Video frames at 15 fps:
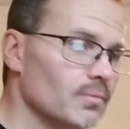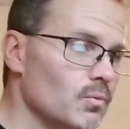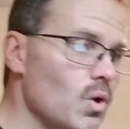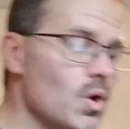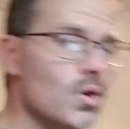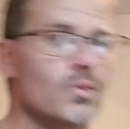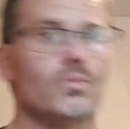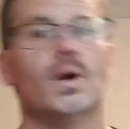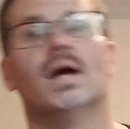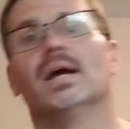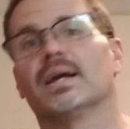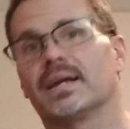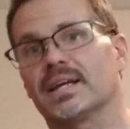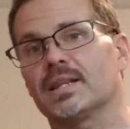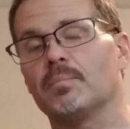Woo!
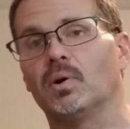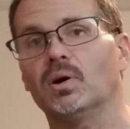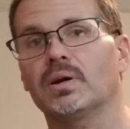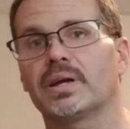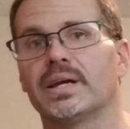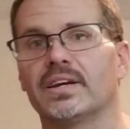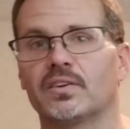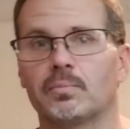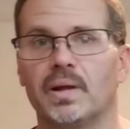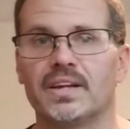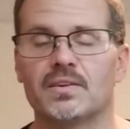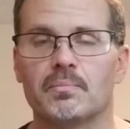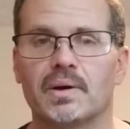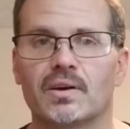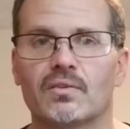Get the book. He explains
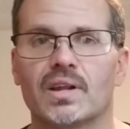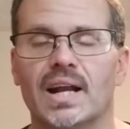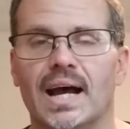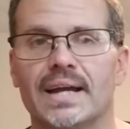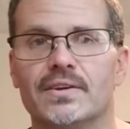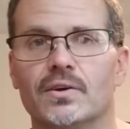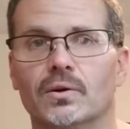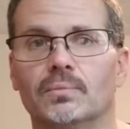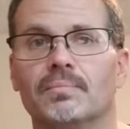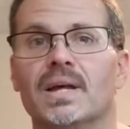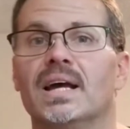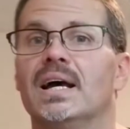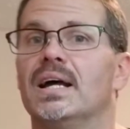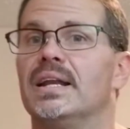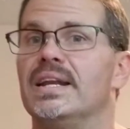it better than I do.
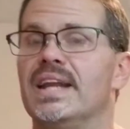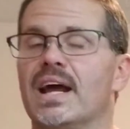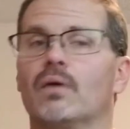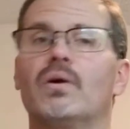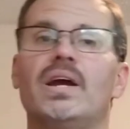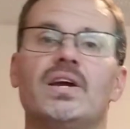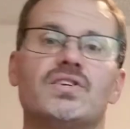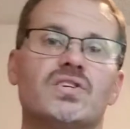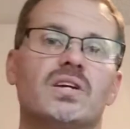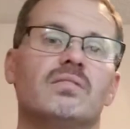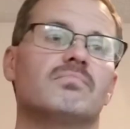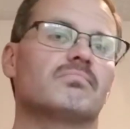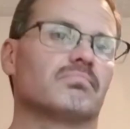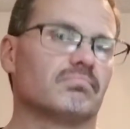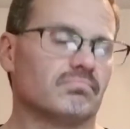
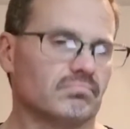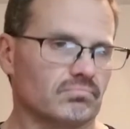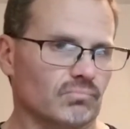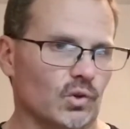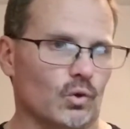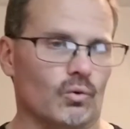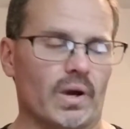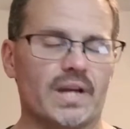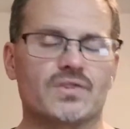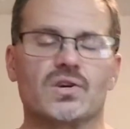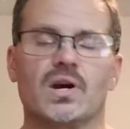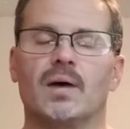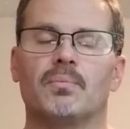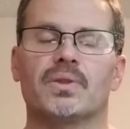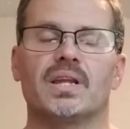Narration, great
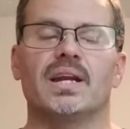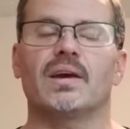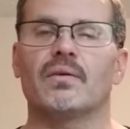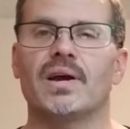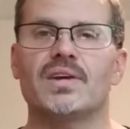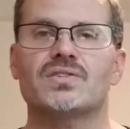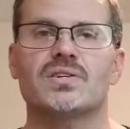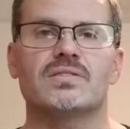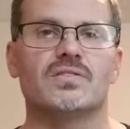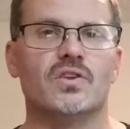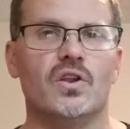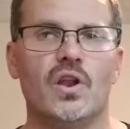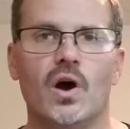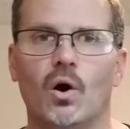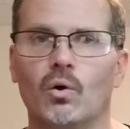job with the
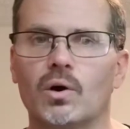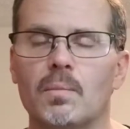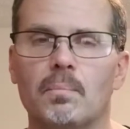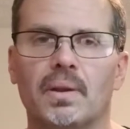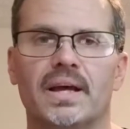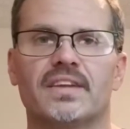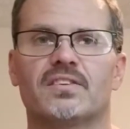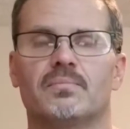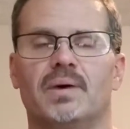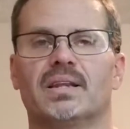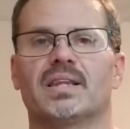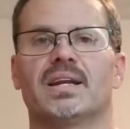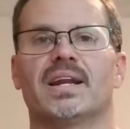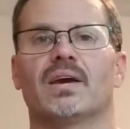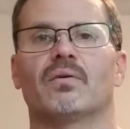narration. No complaints about
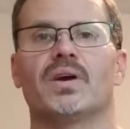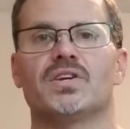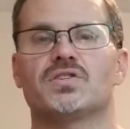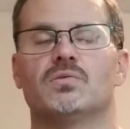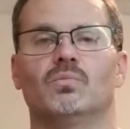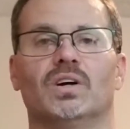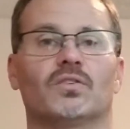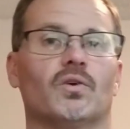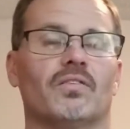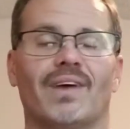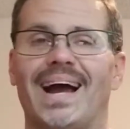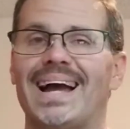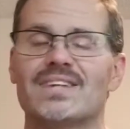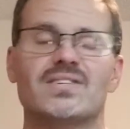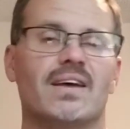the narration whatsoever.
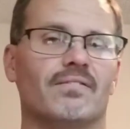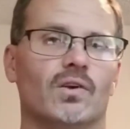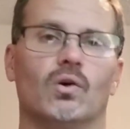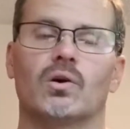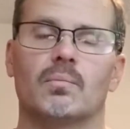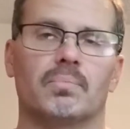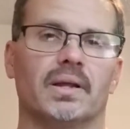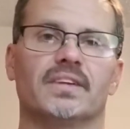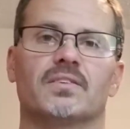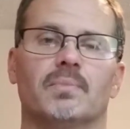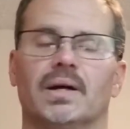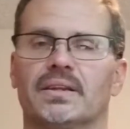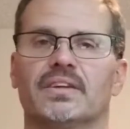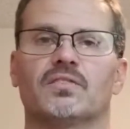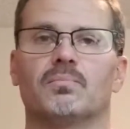I actually have no complaints
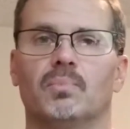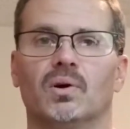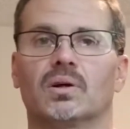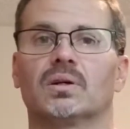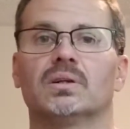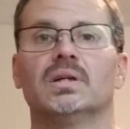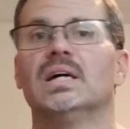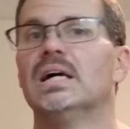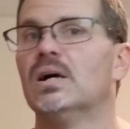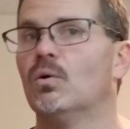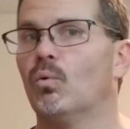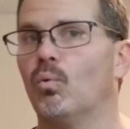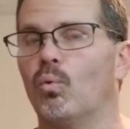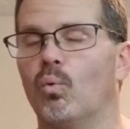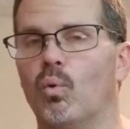about this book
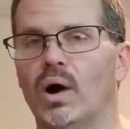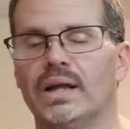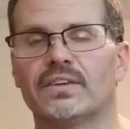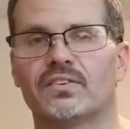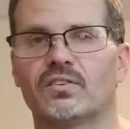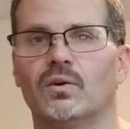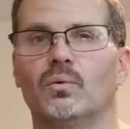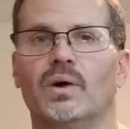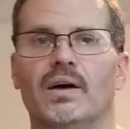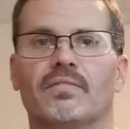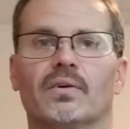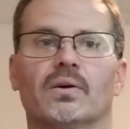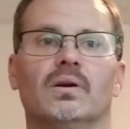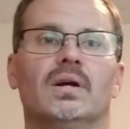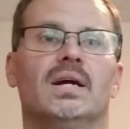
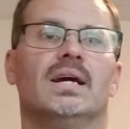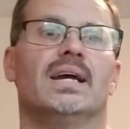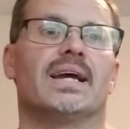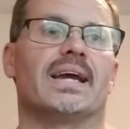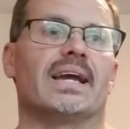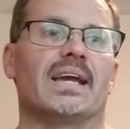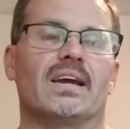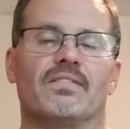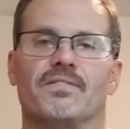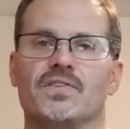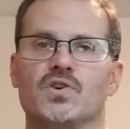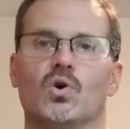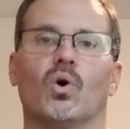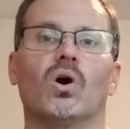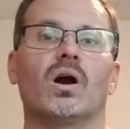whatsoever. If
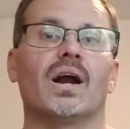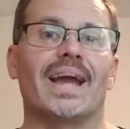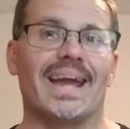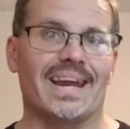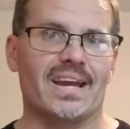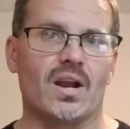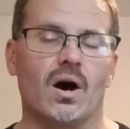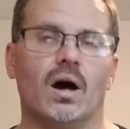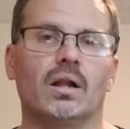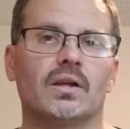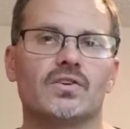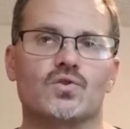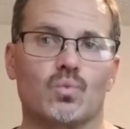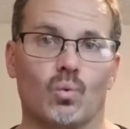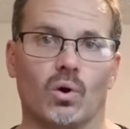you're a
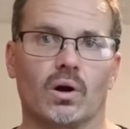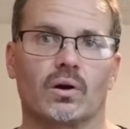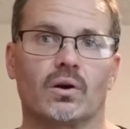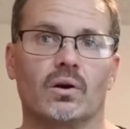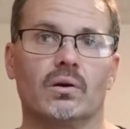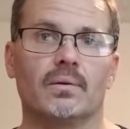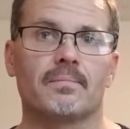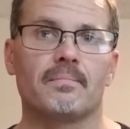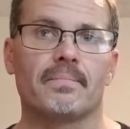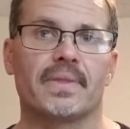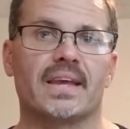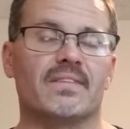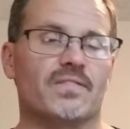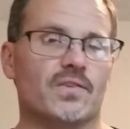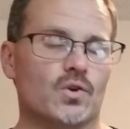knowledge worker,
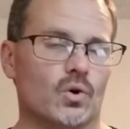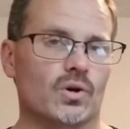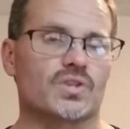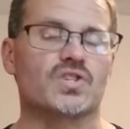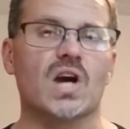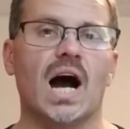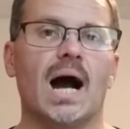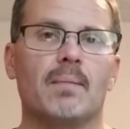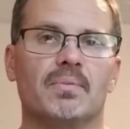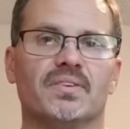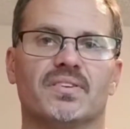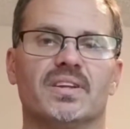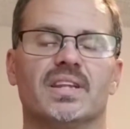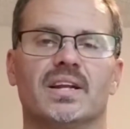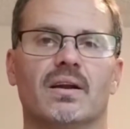if your job is
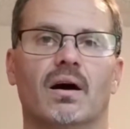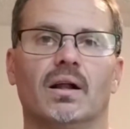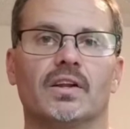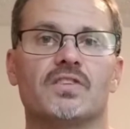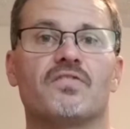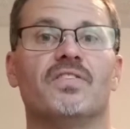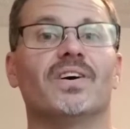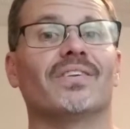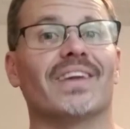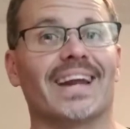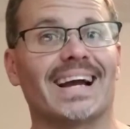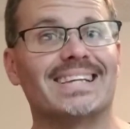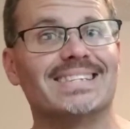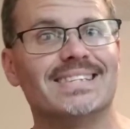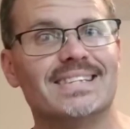in the knowledge field, then
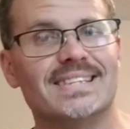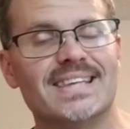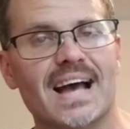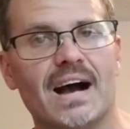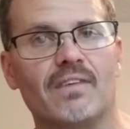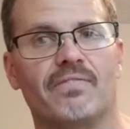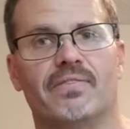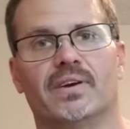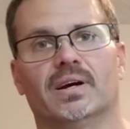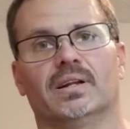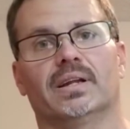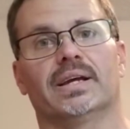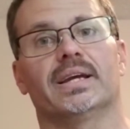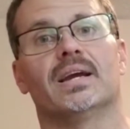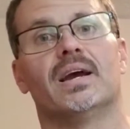I
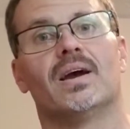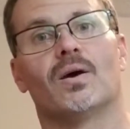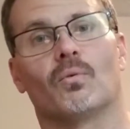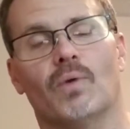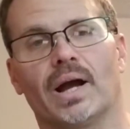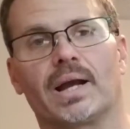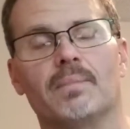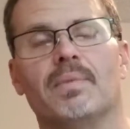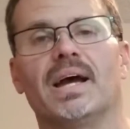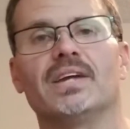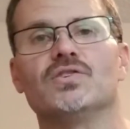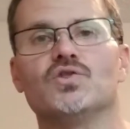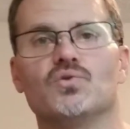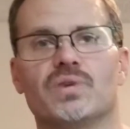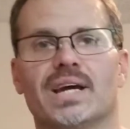definitely
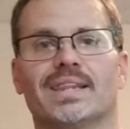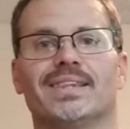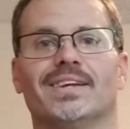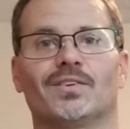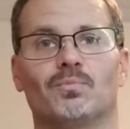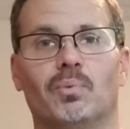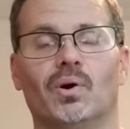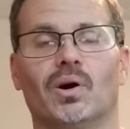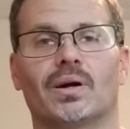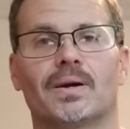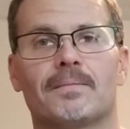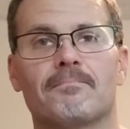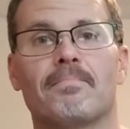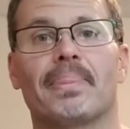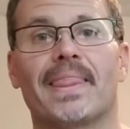recommend you get this book.
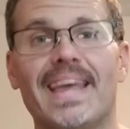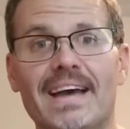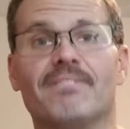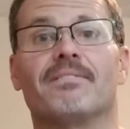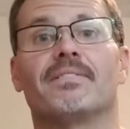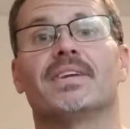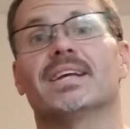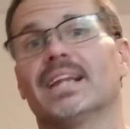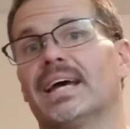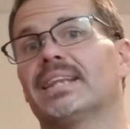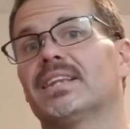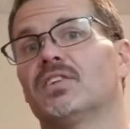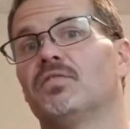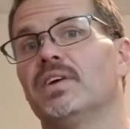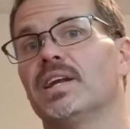If you like
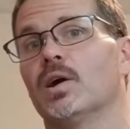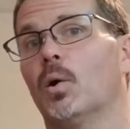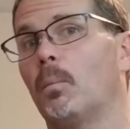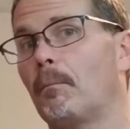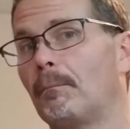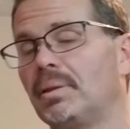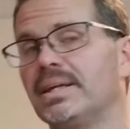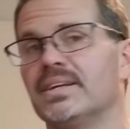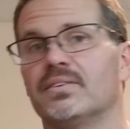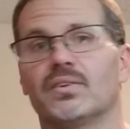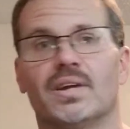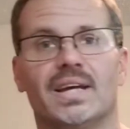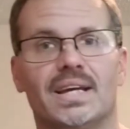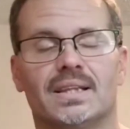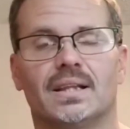this video, please
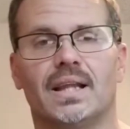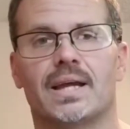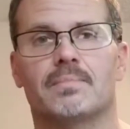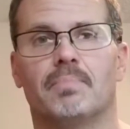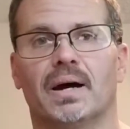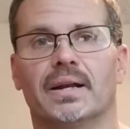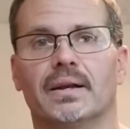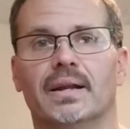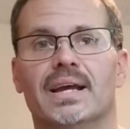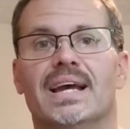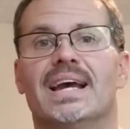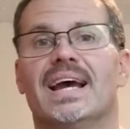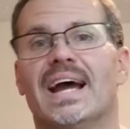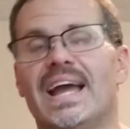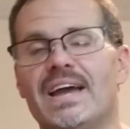hit the like button.
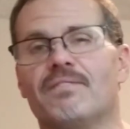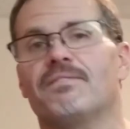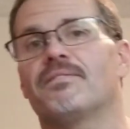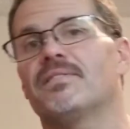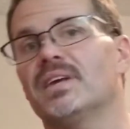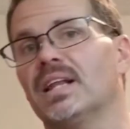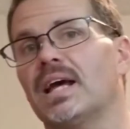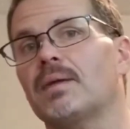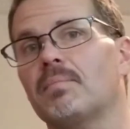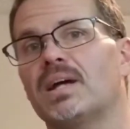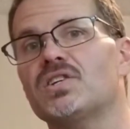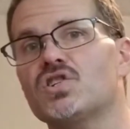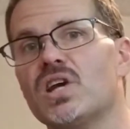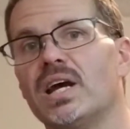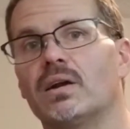If you like my
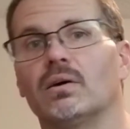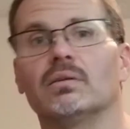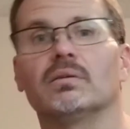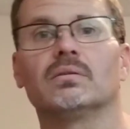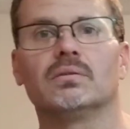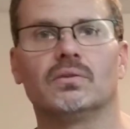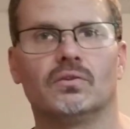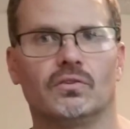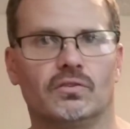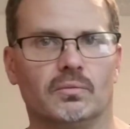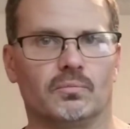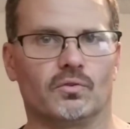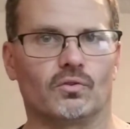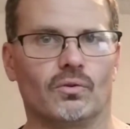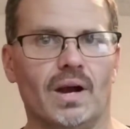channel,
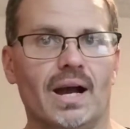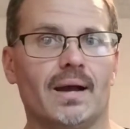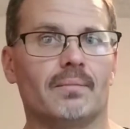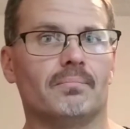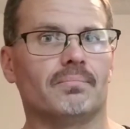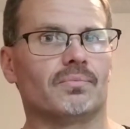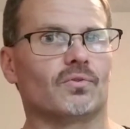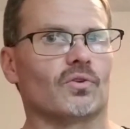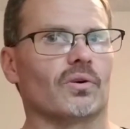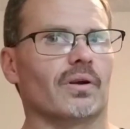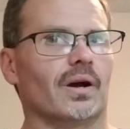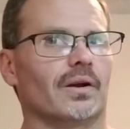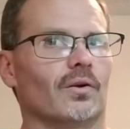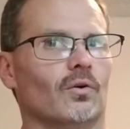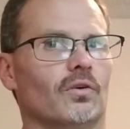subscribe, turn
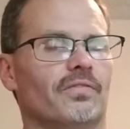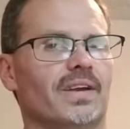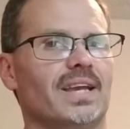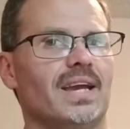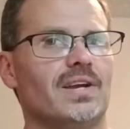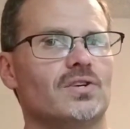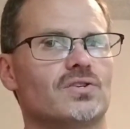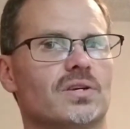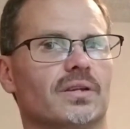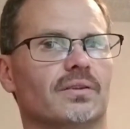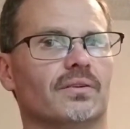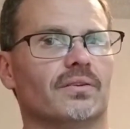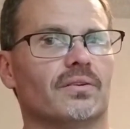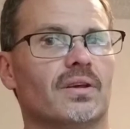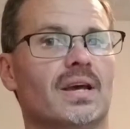on
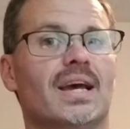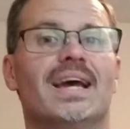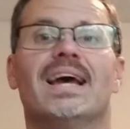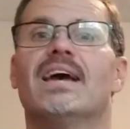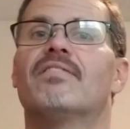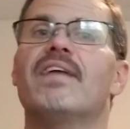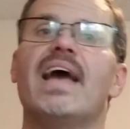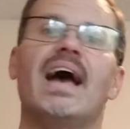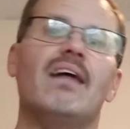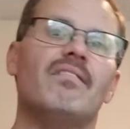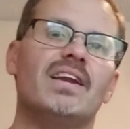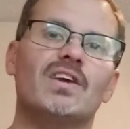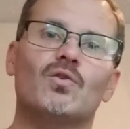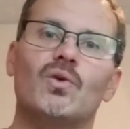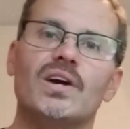notifications. If you have
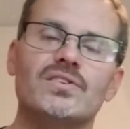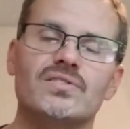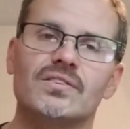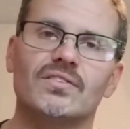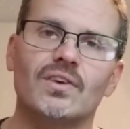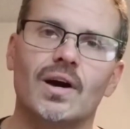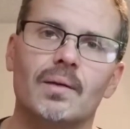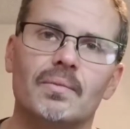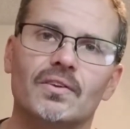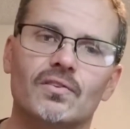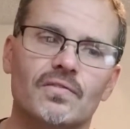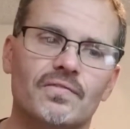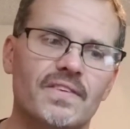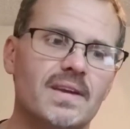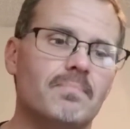any questions, comments, or
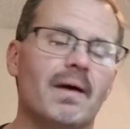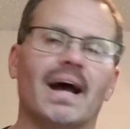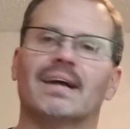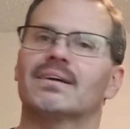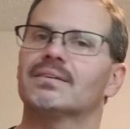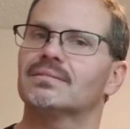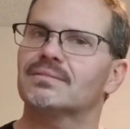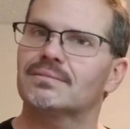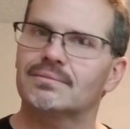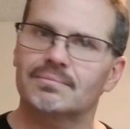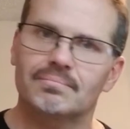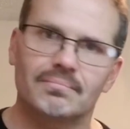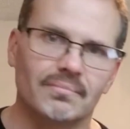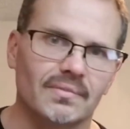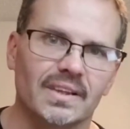feedback,
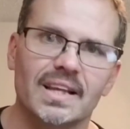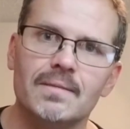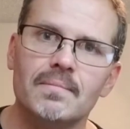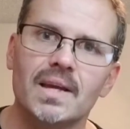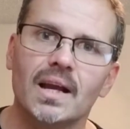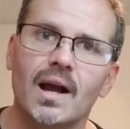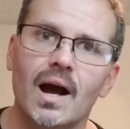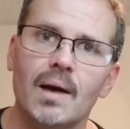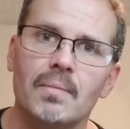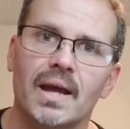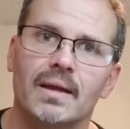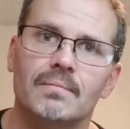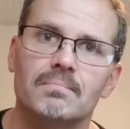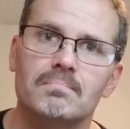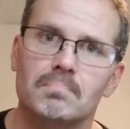leave me a
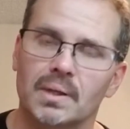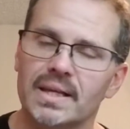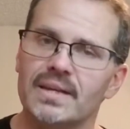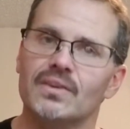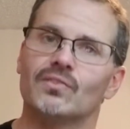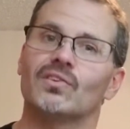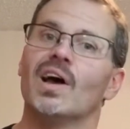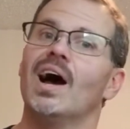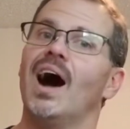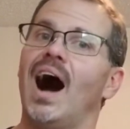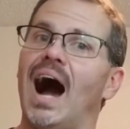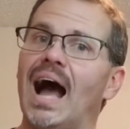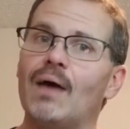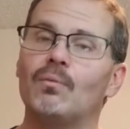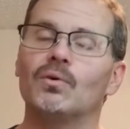comment, please.
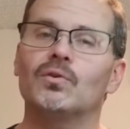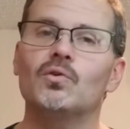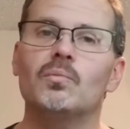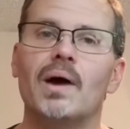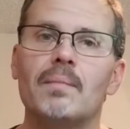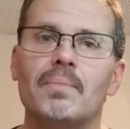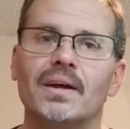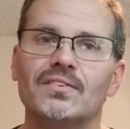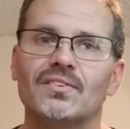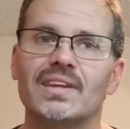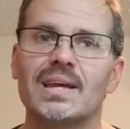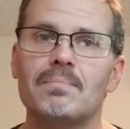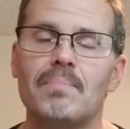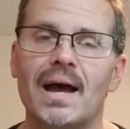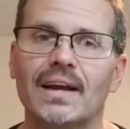I will do my best to
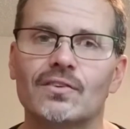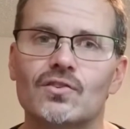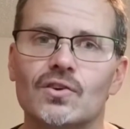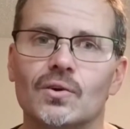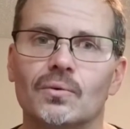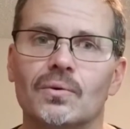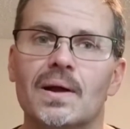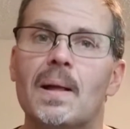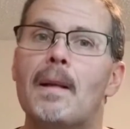get back to you.